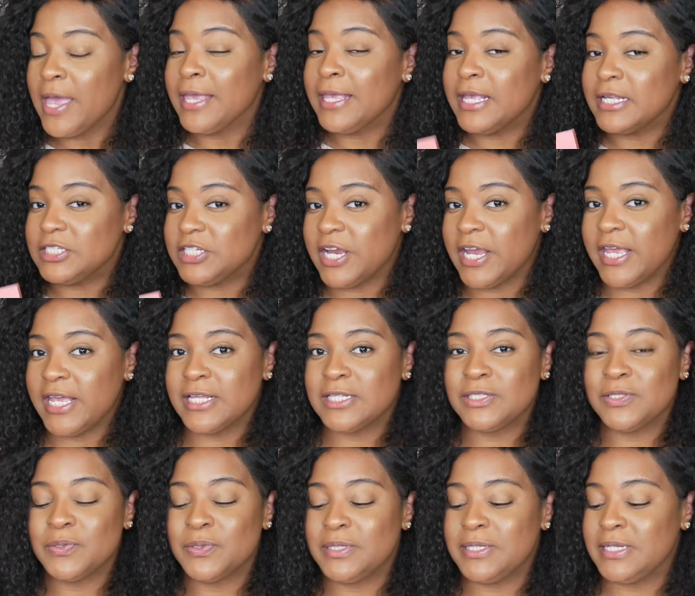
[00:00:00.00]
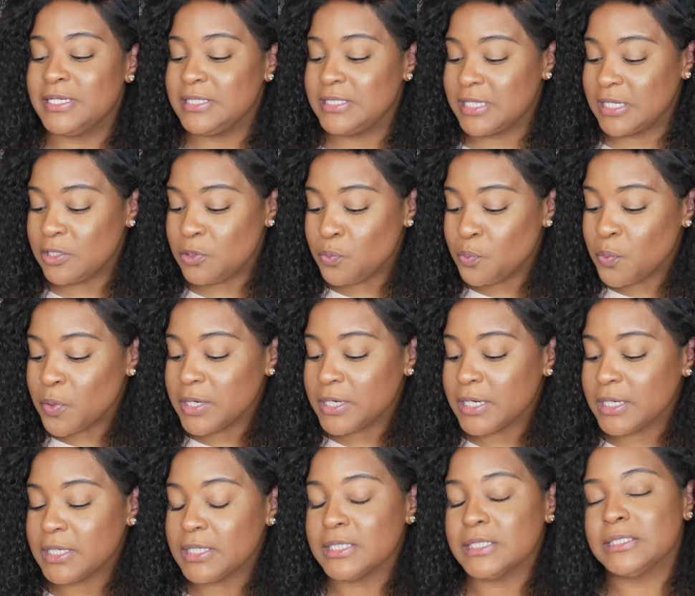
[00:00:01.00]
get your hands on this and you
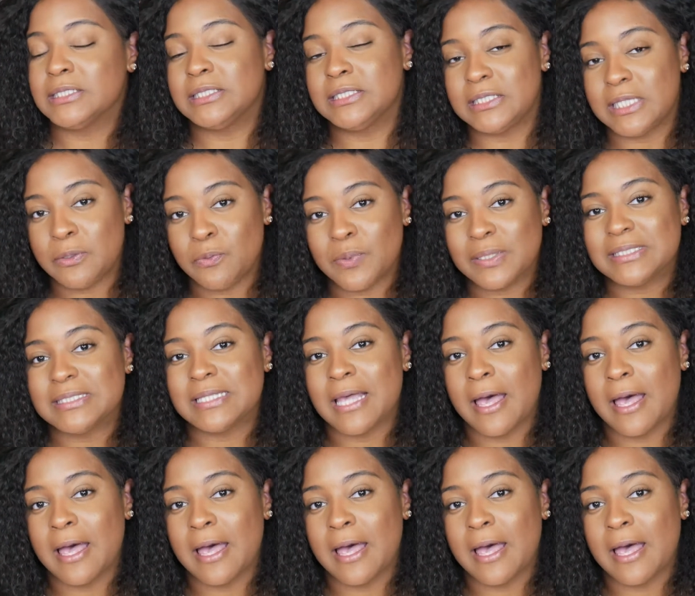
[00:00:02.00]
wanna see what's